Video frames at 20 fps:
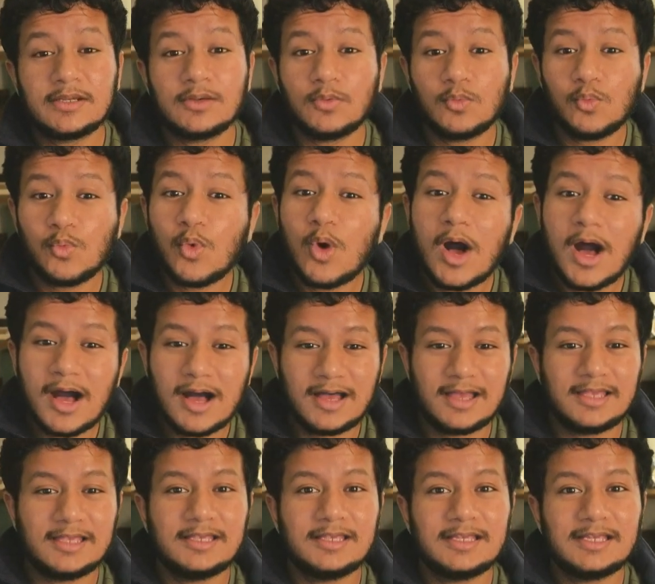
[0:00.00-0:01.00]

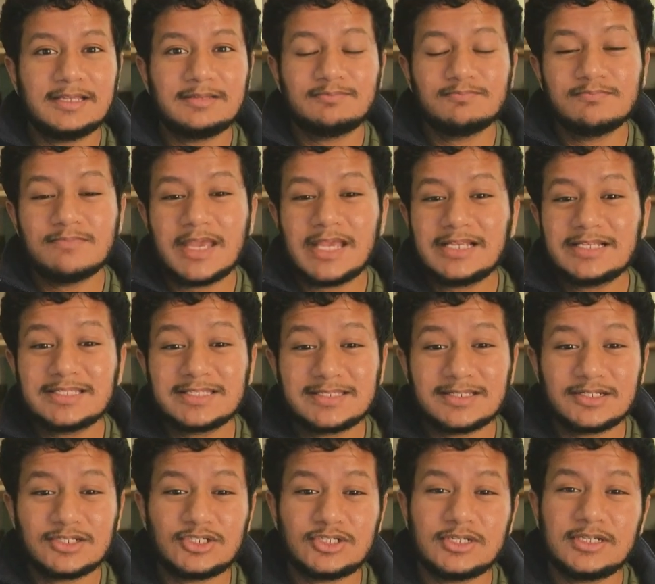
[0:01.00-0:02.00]
why it makes
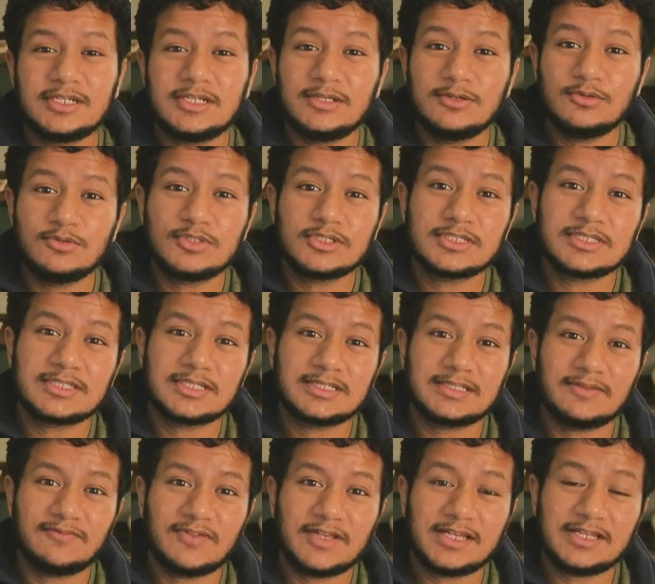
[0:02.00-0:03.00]
such a huge and
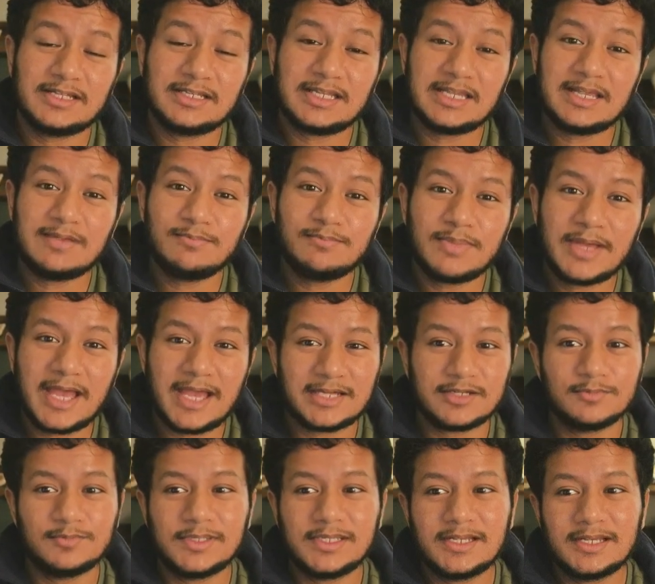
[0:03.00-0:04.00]
significant impact
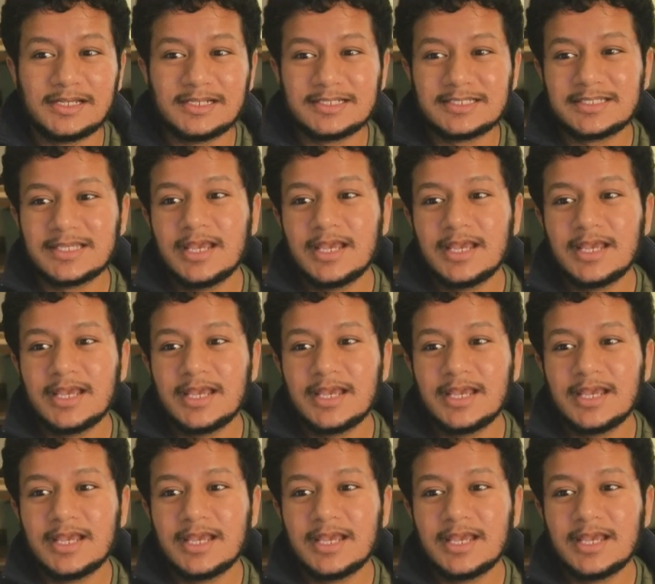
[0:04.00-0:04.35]
because